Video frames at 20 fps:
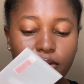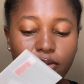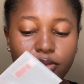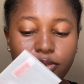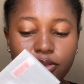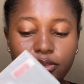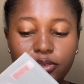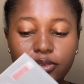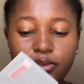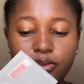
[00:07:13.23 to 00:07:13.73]

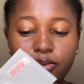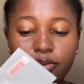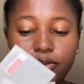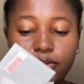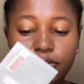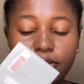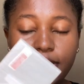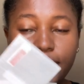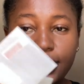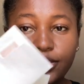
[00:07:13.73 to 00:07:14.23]
So
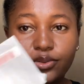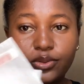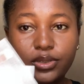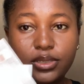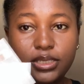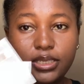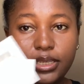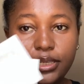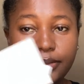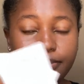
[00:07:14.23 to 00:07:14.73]
you guys will
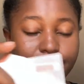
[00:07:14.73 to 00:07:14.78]
see.